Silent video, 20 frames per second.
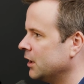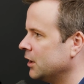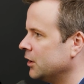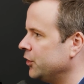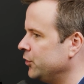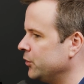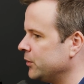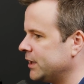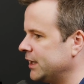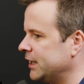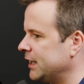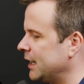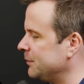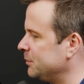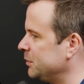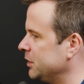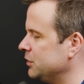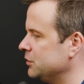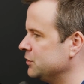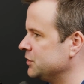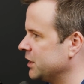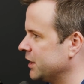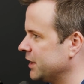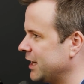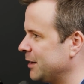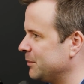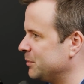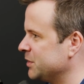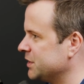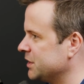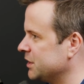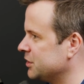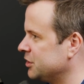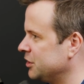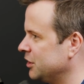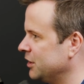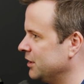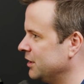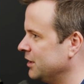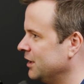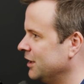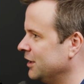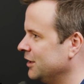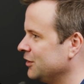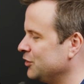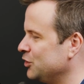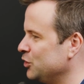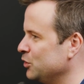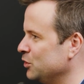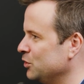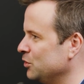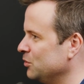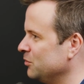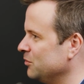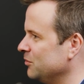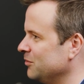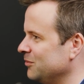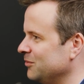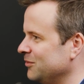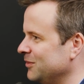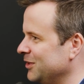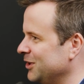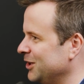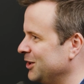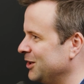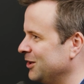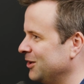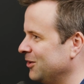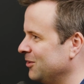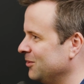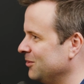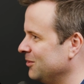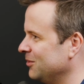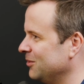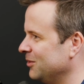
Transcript: you cannot be using that position to, you know,